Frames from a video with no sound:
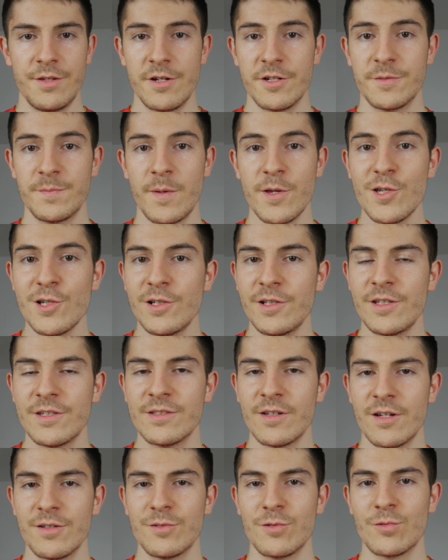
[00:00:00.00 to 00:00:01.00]
They're specially
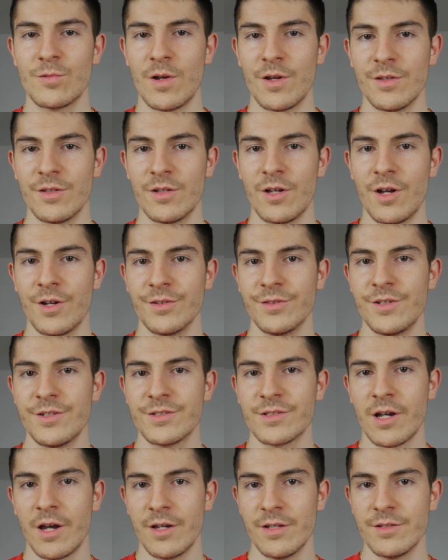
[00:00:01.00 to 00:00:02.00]
designed to run on
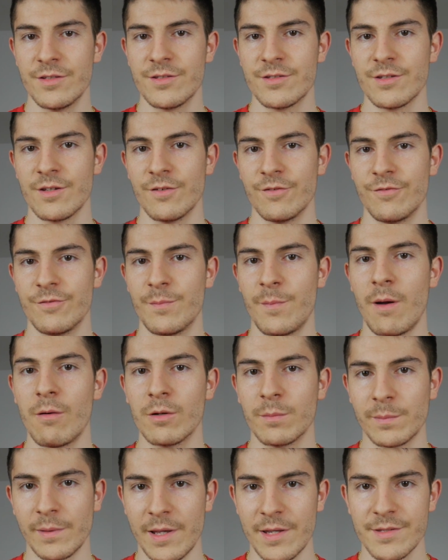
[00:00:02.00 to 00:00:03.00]
these kinds of
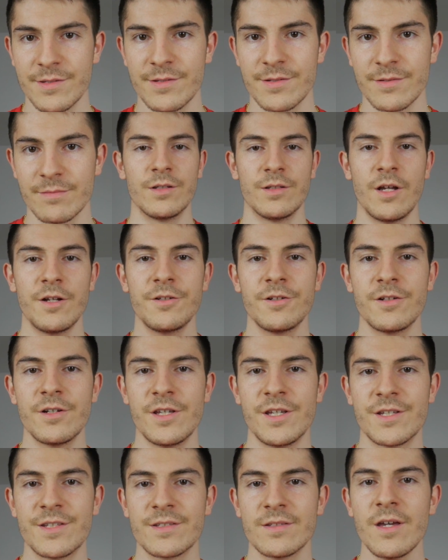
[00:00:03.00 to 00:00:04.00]
power plants. Another
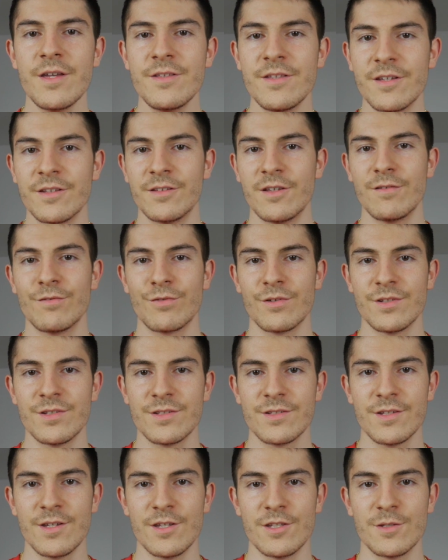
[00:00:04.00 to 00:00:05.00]
exciting
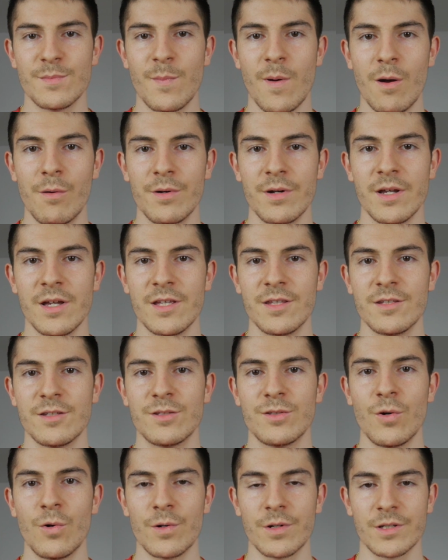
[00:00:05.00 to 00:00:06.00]
difference is power and
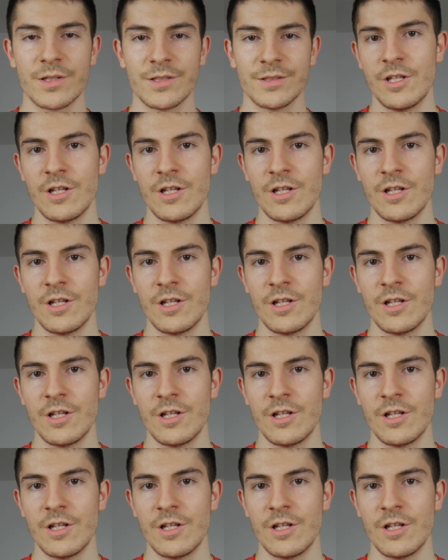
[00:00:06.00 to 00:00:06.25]
torque.